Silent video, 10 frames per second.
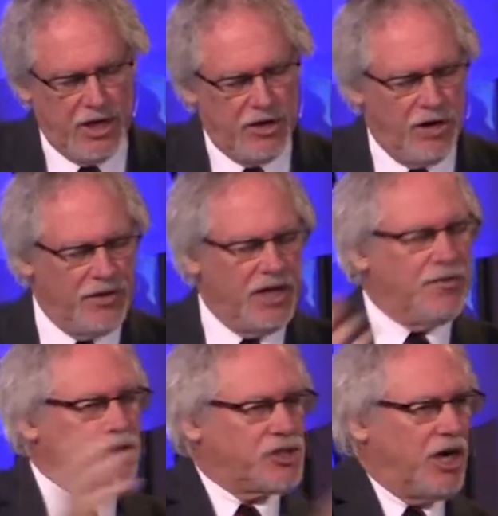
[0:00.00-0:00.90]
And on the
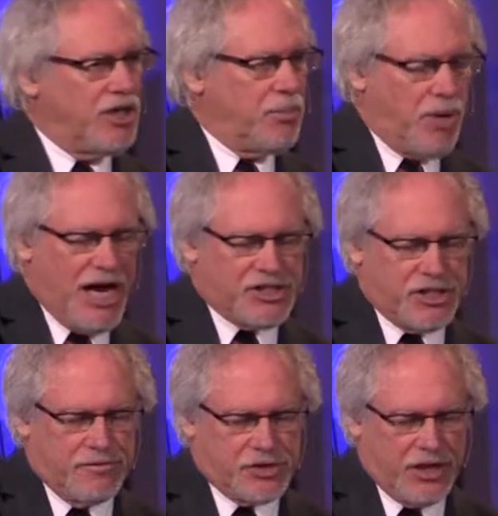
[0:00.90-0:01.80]
other side, the
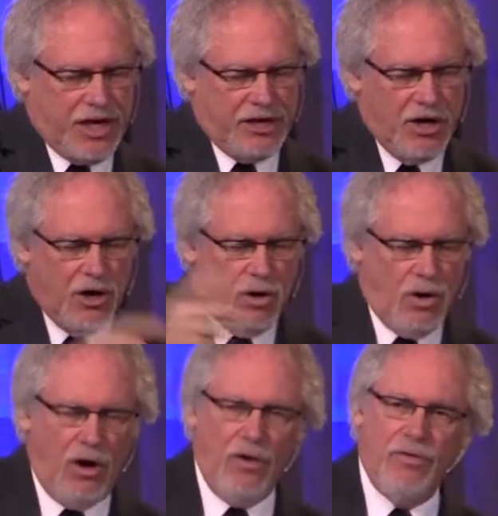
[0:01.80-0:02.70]
positive side,
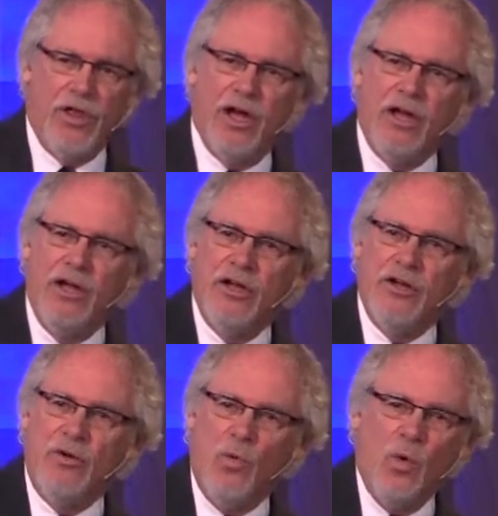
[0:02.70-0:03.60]
all the
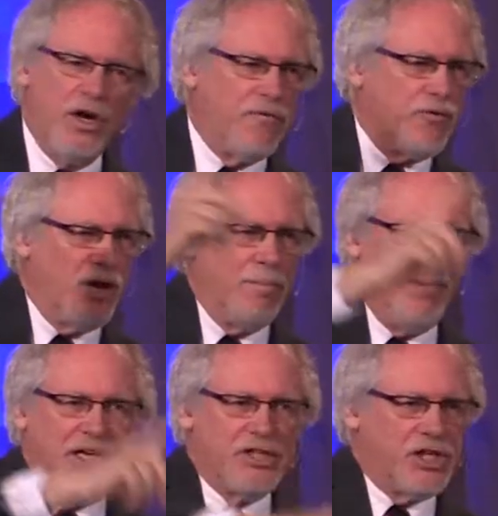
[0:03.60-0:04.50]
wonderful,
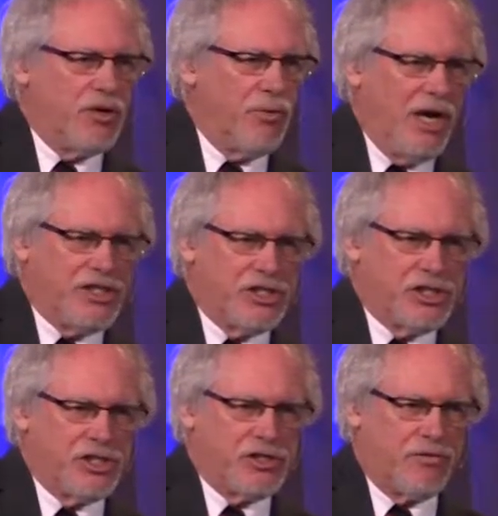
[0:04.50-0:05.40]
amazing
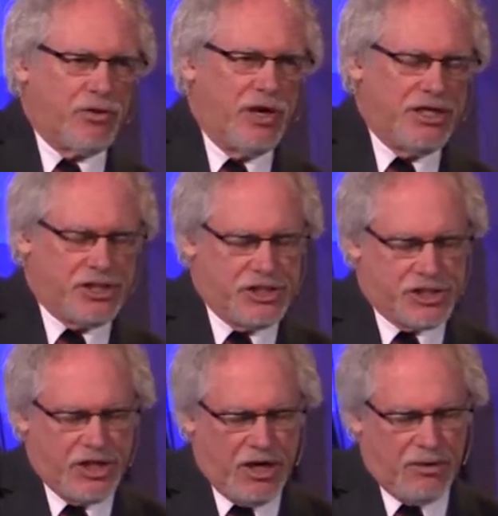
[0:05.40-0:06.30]
righteousness of Christ
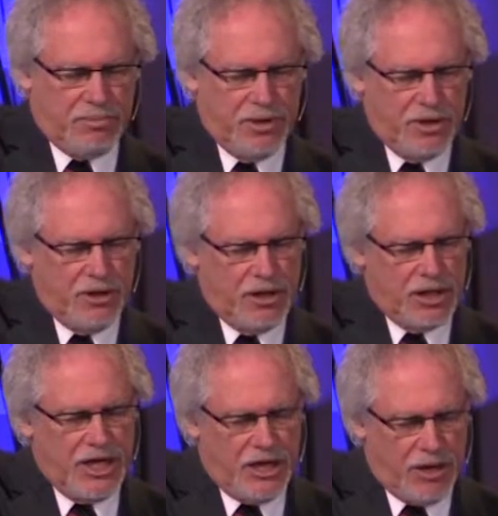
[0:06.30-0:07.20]
is now
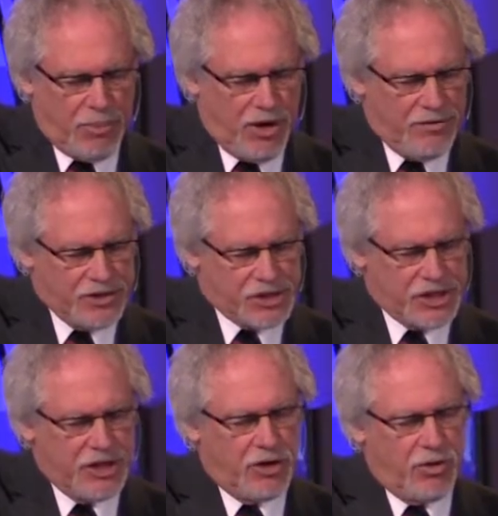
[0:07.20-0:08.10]
laid upon the
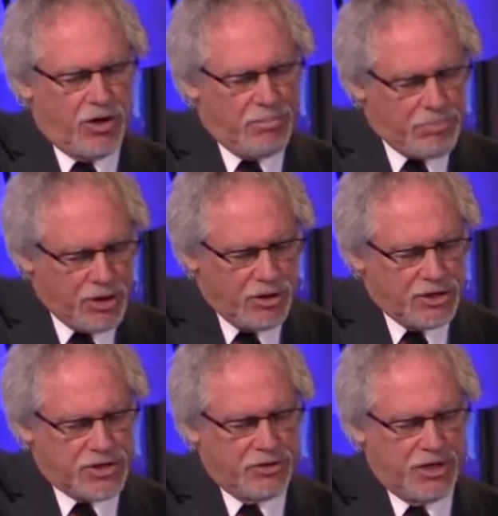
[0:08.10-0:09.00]
sinner or
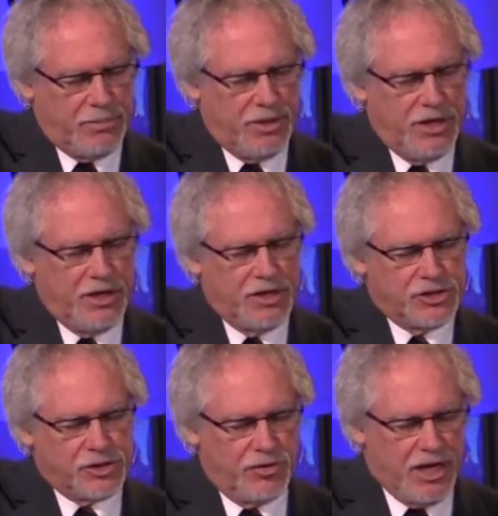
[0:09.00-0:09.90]
imputed to him
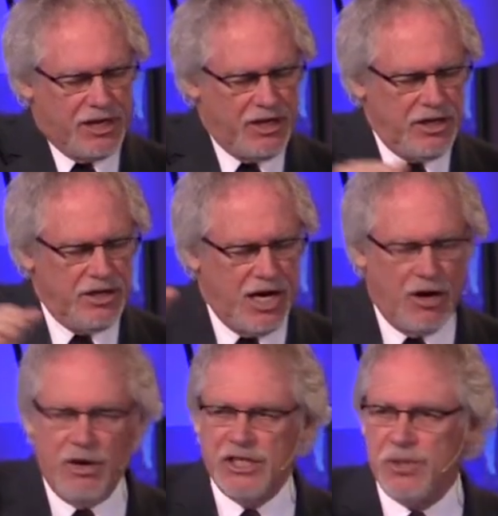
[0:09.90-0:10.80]
so that he
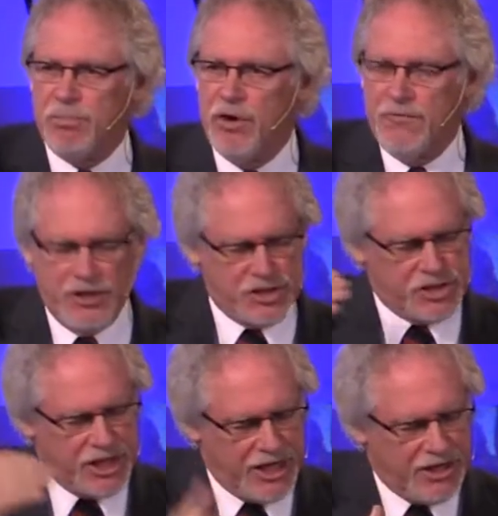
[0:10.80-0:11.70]
now has a perfect
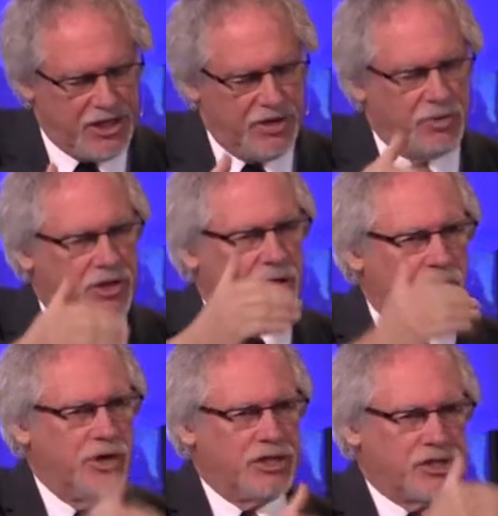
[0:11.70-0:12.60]
standing with the
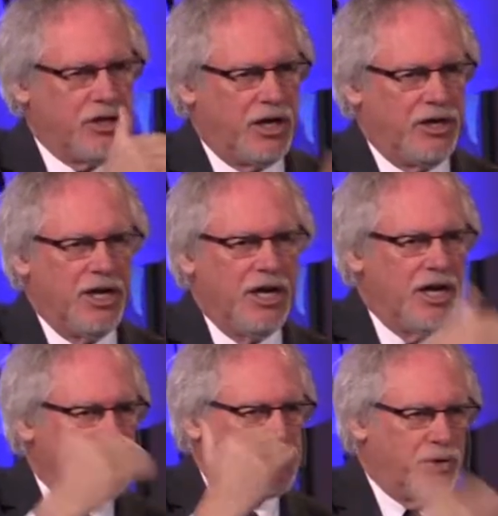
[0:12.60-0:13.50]
glorious God,
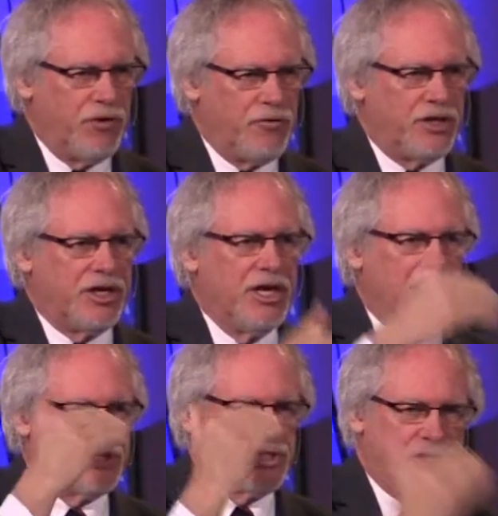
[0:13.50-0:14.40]
as perfect
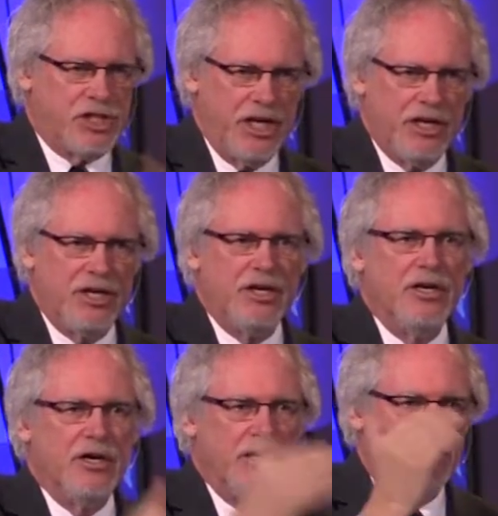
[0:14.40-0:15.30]
as the standing
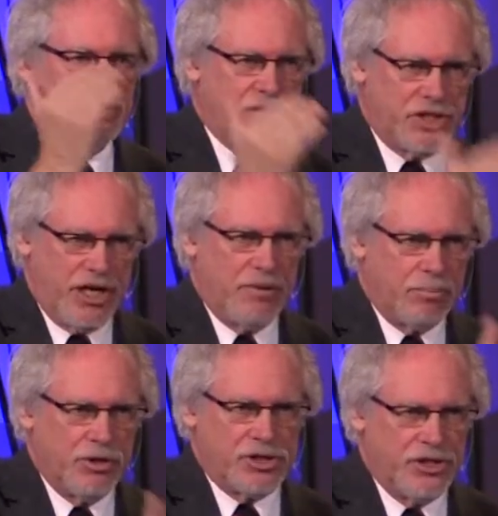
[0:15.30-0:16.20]
of the second
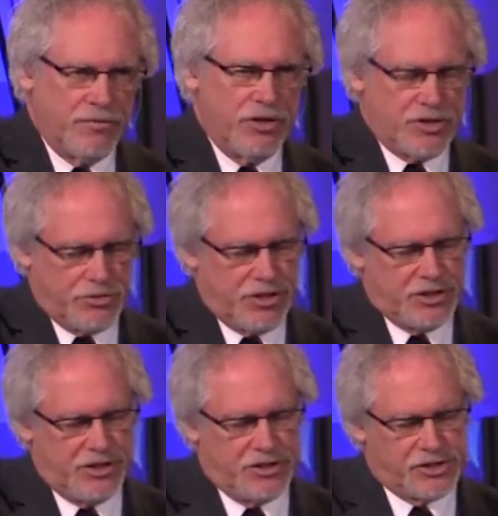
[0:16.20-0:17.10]
person of the
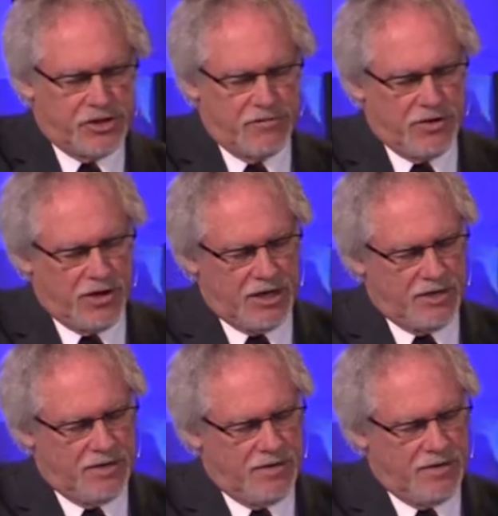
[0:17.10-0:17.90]
Trinity, the Son of God.